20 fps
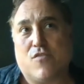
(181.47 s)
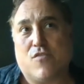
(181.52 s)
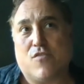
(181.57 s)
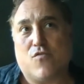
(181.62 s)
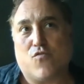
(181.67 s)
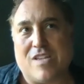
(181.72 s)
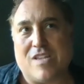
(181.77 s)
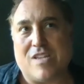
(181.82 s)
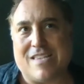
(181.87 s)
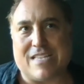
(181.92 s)

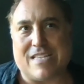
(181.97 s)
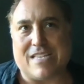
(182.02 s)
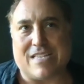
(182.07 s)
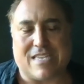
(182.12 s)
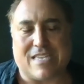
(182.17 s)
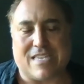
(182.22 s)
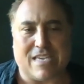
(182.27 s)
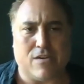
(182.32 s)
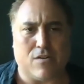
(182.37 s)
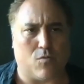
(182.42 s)
really
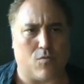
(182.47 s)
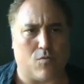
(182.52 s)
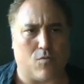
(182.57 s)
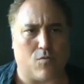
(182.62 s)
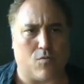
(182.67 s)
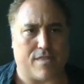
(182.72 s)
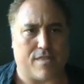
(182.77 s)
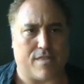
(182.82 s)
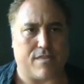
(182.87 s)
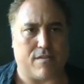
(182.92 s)
deal
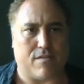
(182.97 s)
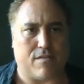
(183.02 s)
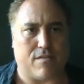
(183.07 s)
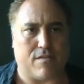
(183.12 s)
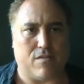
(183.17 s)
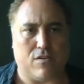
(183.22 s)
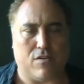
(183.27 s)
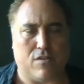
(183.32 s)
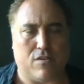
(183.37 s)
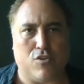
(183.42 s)
with
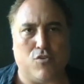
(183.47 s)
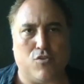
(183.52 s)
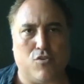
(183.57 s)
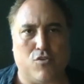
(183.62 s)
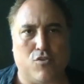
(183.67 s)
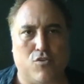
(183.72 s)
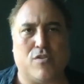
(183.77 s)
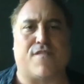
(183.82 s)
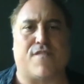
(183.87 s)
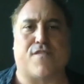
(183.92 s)

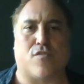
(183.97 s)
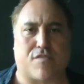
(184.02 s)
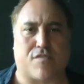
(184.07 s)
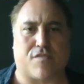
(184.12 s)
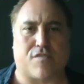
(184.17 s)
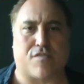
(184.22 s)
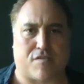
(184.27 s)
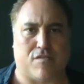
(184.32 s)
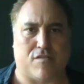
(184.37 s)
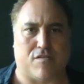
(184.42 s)

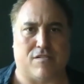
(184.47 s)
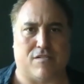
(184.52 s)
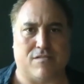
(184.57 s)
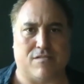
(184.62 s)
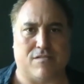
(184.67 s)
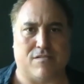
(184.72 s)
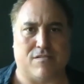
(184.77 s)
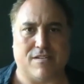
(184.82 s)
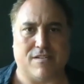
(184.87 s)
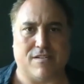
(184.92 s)

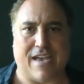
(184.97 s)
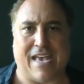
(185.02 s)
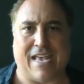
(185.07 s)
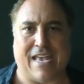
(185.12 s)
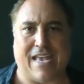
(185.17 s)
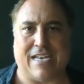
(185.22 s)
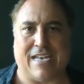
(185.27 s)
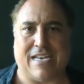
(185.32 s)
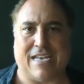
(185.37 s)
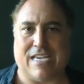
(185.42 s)
universal
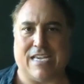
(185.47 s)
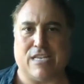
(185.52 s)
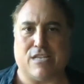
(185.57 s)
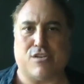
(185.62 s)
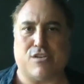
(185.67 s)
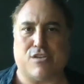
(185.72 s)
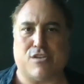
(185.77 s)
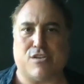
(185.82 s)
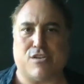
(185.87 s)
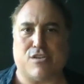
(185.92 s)
and
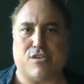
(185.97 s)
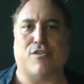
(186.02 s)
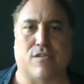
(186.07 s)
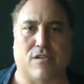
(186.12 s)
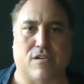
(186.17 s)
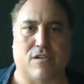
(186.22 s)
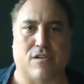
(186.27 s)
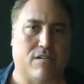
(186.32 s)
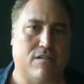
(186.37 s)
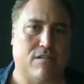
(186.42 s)

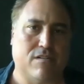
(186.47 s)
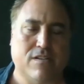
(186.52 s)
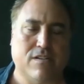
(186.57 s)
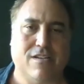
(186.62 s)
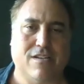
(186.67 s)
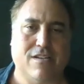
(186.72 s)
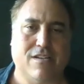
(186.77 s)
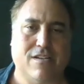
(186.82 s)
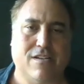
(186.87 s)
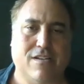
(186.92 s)

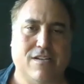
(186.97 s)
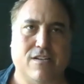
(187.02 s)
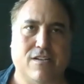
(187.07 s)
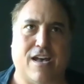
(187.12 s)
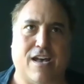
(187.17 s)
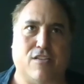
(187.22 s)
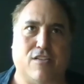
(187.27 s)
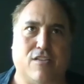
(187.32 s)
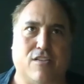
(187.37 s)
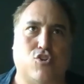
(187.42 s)
eternal
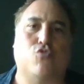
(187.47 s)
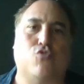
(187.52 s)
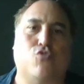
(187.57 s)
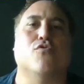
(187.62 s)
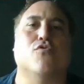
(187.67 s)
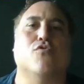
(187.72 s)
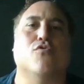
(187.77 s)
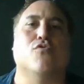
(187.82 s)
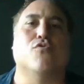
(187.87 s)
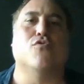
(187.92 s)
uh,
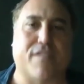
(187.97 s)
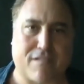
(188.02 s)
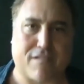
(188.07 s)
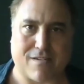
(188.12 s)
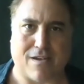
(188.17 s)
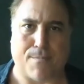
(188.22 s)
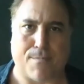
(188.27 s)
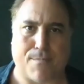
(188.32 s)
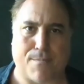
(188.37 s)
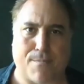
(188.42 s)

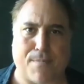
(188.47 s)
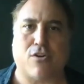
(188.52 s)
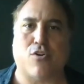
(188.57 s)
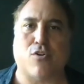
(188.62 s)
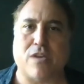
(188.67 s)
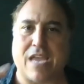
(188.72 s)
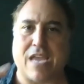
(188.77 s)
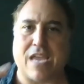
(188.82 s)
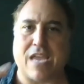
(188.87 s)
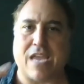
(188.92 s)
truths
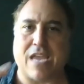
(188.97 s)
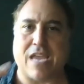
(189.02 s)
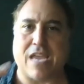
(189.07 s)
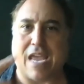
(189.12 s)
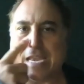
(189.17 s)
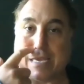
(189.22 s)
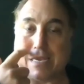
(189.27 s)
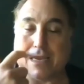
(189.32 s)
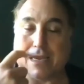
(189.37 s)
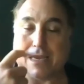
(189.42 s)
about
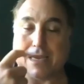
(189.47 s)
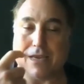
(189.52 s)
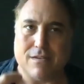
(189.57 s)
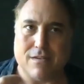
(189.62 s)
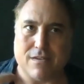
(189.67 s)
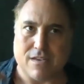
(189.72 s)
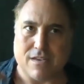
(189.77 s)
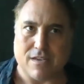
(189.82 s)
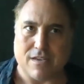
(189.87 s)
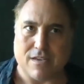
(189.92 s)
creating
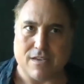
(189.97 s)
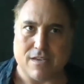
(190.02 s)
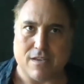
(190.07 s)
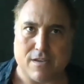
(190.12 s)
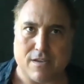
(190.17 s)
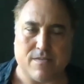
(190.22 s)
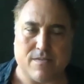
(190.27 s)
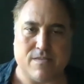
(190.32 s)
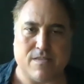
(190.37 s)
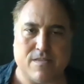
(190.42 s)

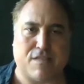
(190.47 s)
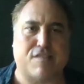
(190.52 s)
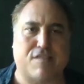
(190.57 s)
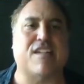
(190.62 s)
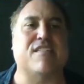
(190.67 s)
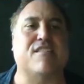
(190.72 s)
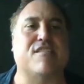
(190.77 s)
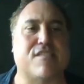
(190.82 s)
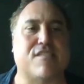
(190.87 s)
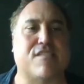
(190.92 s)

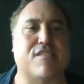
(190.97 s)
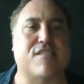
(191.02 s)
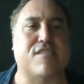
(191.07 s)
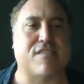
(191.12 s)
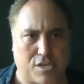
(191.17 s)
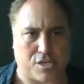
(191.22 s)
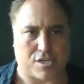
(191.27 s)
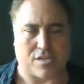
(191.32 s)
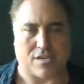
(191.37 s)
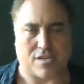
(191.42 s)
the
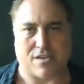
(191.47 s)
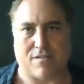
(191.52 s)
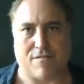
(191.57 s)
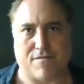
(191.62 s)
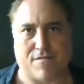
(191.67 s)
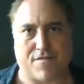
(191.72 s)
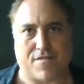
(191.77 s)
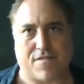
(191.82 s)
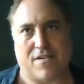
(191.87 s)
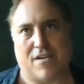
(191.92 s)

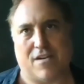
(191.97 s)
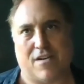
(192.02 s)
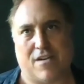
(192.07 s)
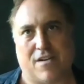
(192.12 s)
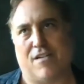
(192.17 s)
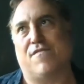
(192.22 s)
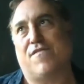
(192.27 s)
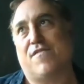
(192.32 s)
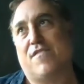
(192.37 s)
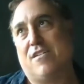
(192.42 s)
sensation of
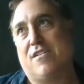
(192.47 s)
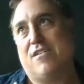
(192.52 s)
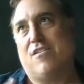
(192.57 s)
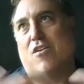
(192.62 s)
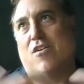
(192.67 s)
of